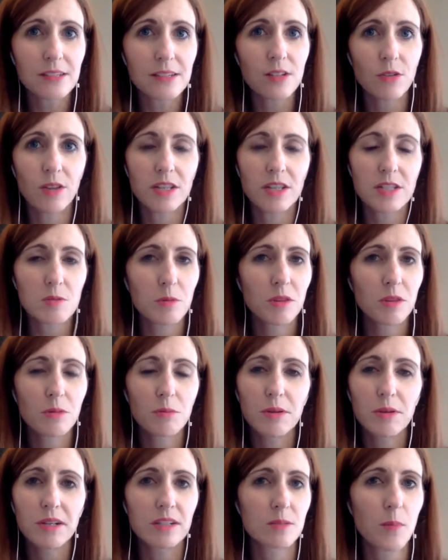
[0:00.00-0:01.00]
So that's been the
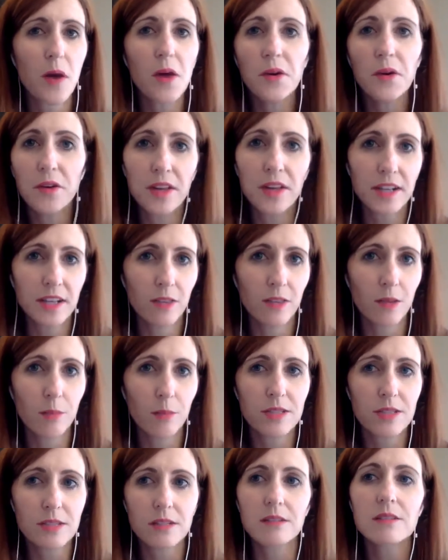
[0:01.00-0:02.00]
biggest bottleneck in the
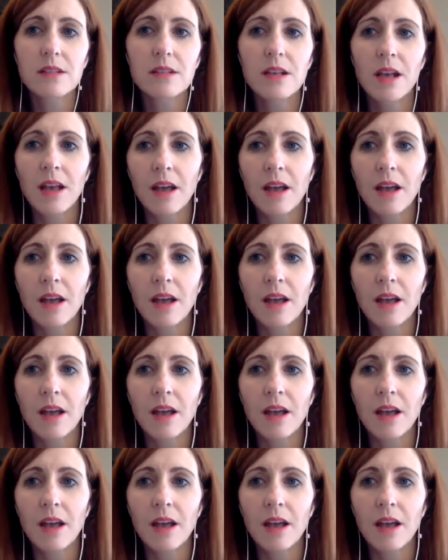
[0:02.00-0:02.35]
business.